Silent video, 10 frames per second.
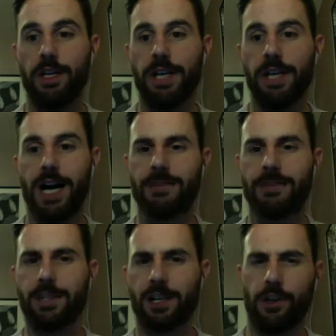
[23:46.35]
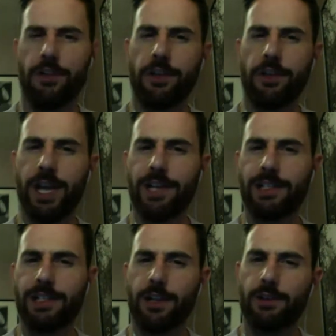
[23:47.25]
Last time I checked earlier in the day, it
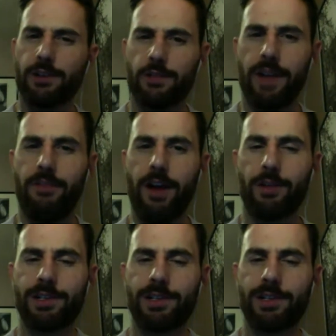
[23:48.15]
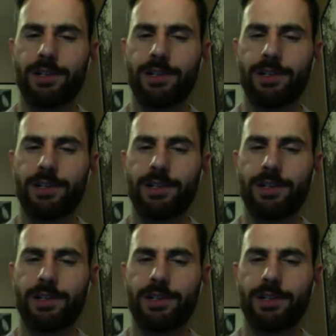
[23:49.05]
said there was around 5 hours left.